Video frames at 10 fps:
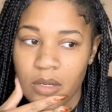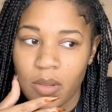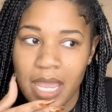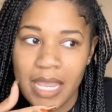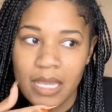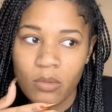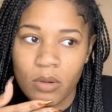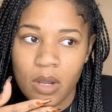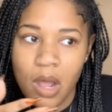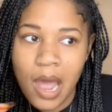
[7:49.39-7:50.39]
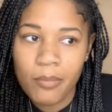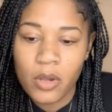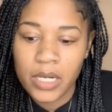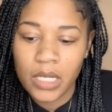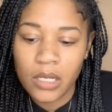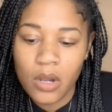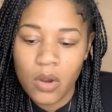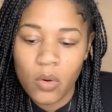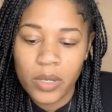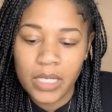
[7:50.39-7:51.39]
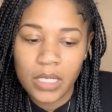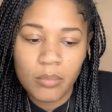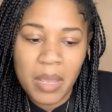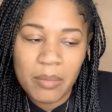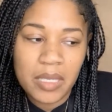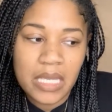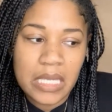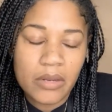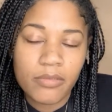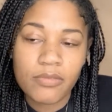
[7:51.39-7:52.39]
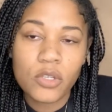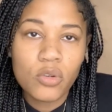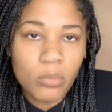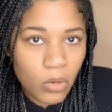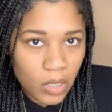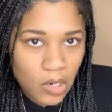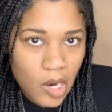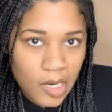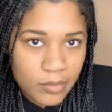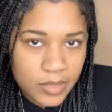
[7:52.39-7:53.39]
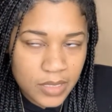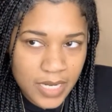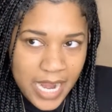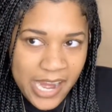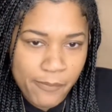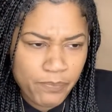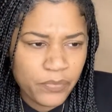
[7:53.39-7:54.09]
okay, well, I'm going to go and maybe eat a few more carbs today.